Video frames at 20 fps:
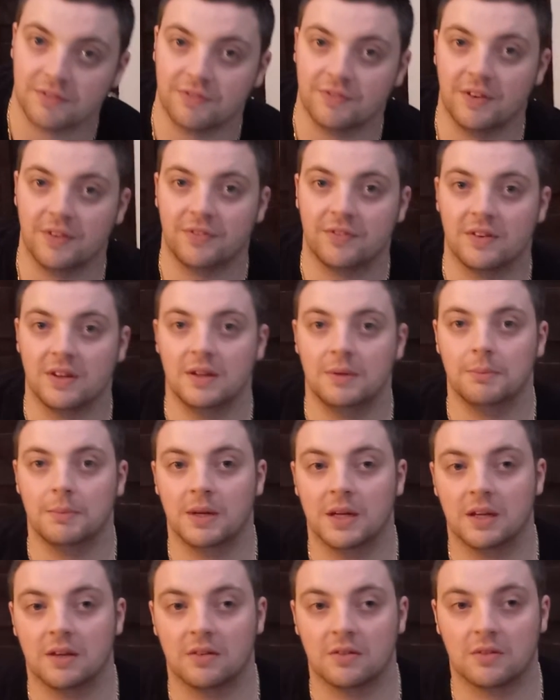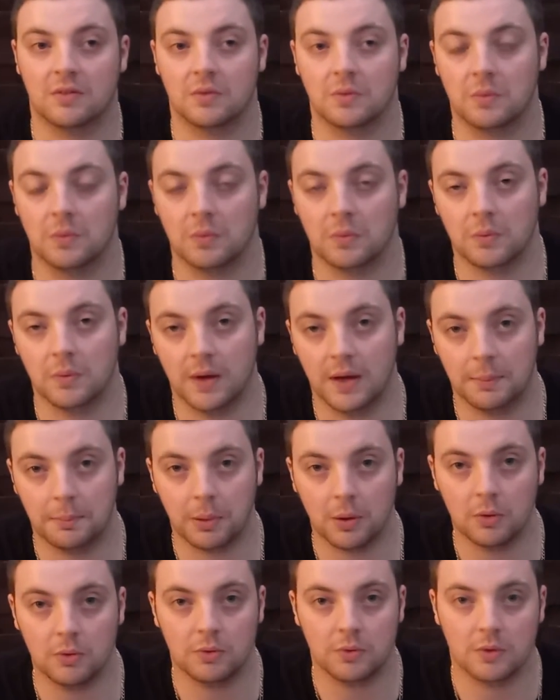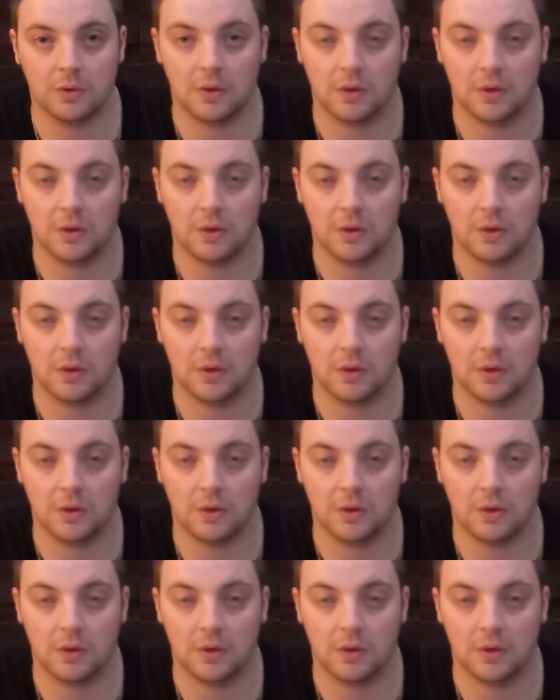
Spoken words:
15 minutes where Portugal